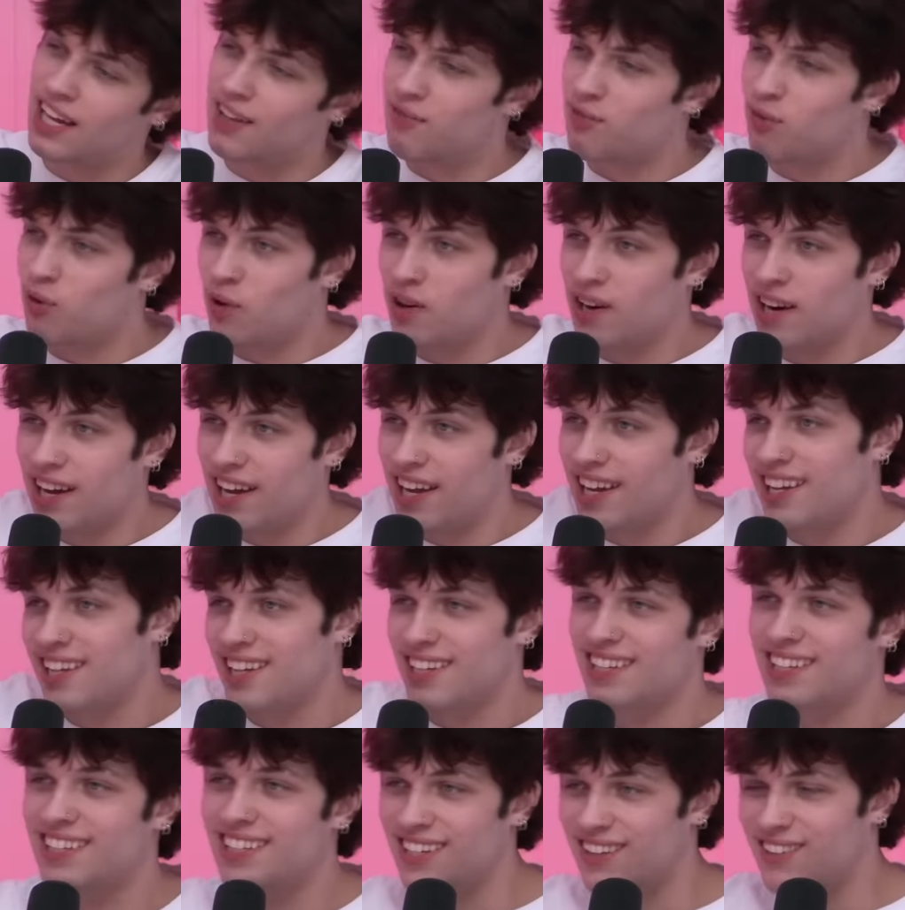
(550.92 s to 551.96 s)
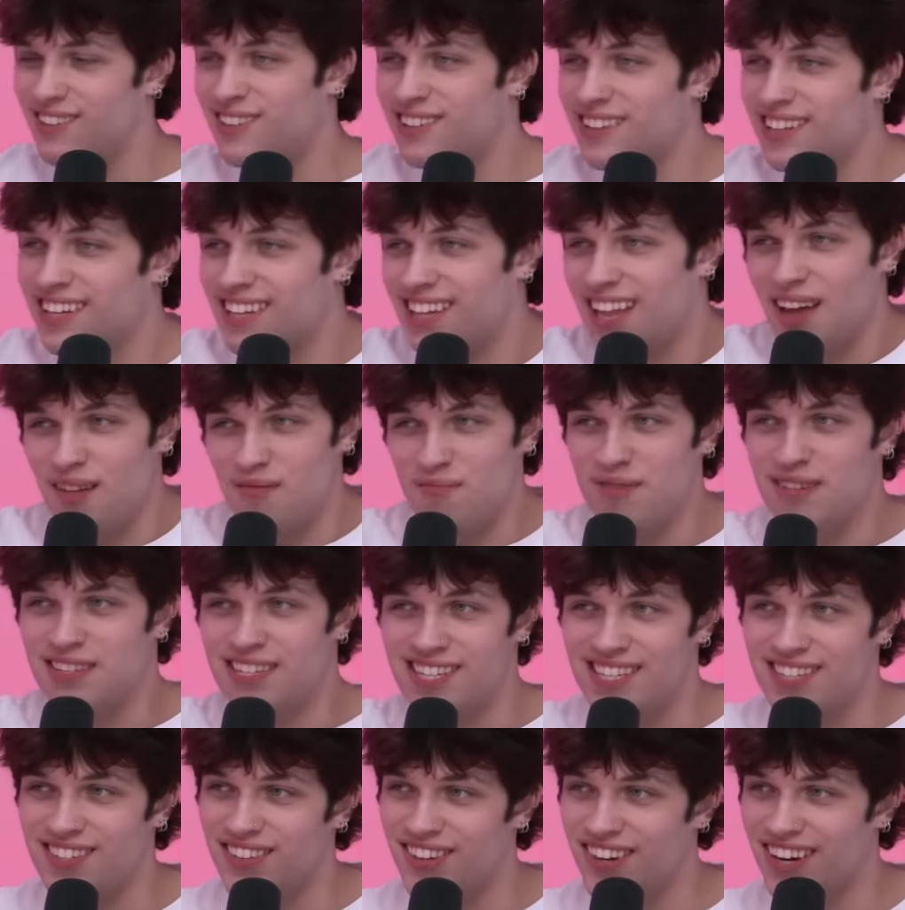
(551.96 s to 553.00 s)
in fortnite like when like the
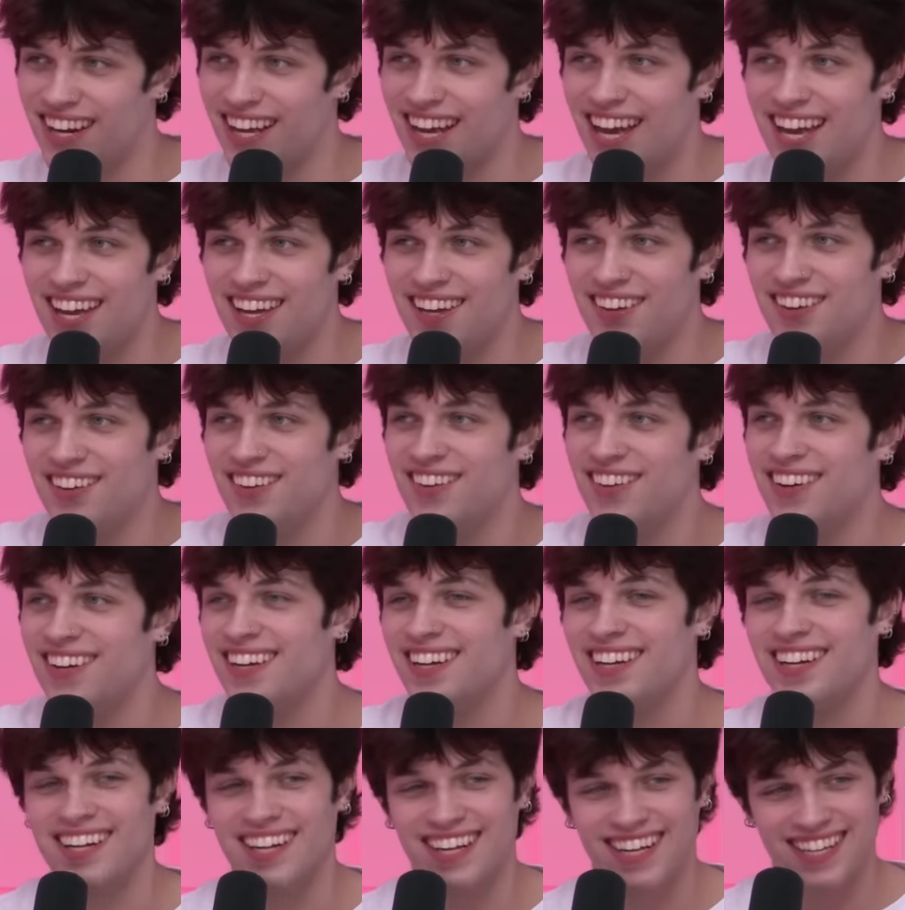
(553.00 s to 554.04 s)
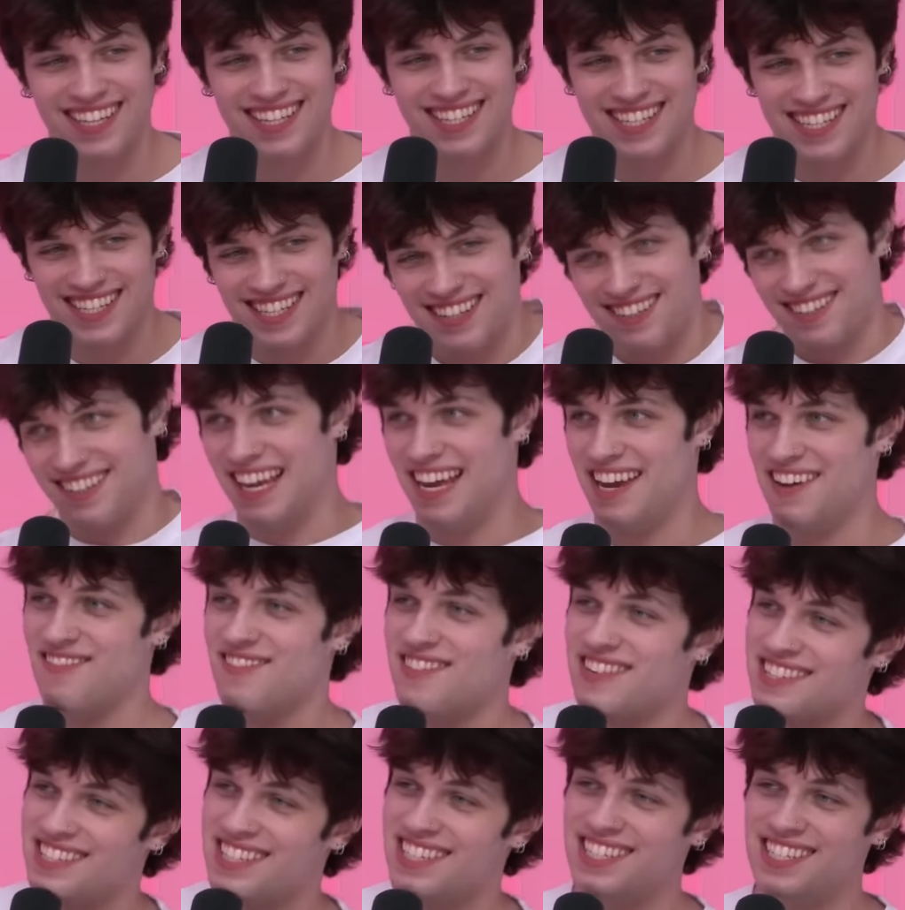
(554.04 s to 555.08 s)
NPCs are gonna get you, because like the
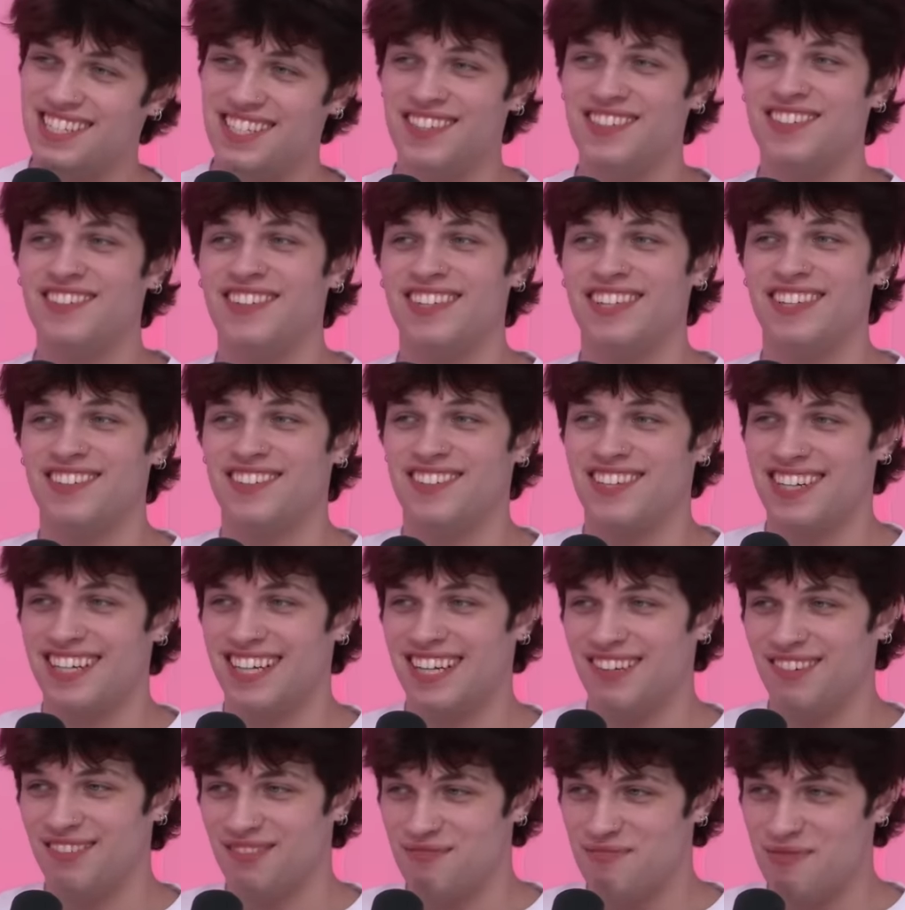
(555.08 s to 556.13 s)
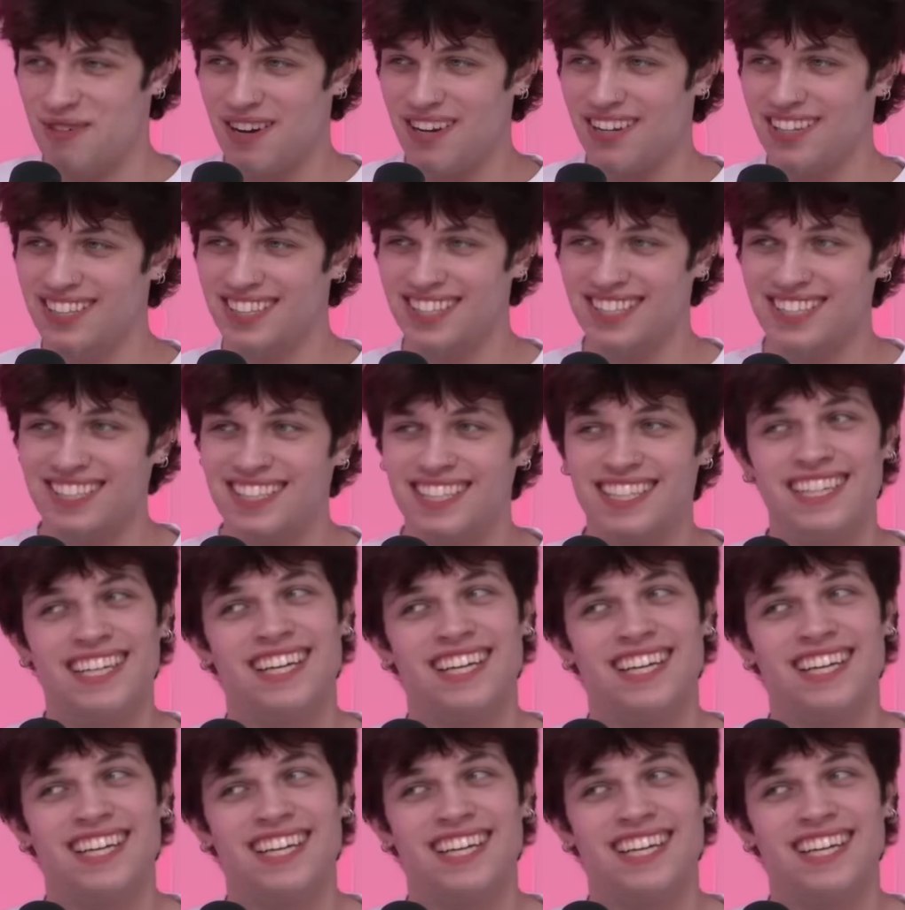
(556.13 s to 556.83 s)
camera sees you and you're trying to kill the boss.